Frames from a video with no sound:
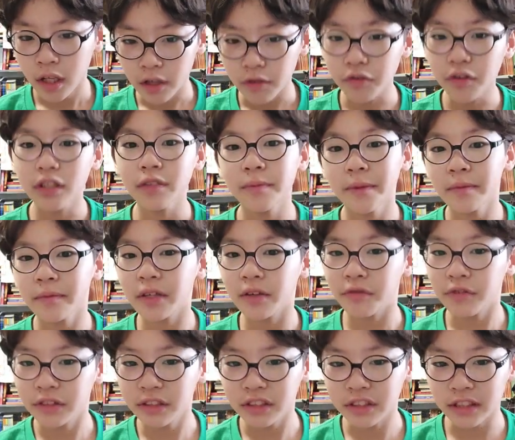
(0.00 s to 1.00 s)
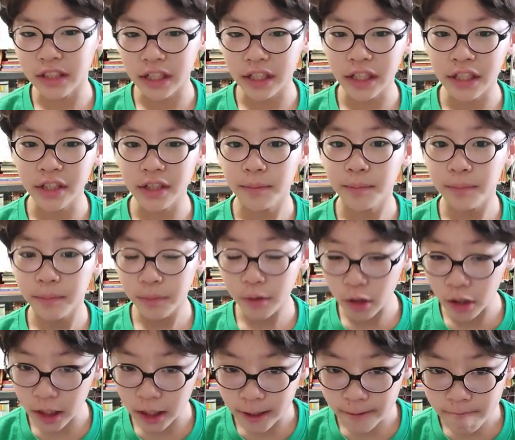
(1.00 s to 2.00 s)
First main difference is that in the
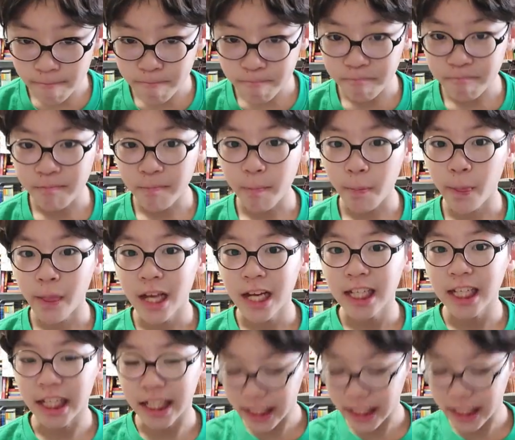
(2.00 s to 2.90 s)
book, the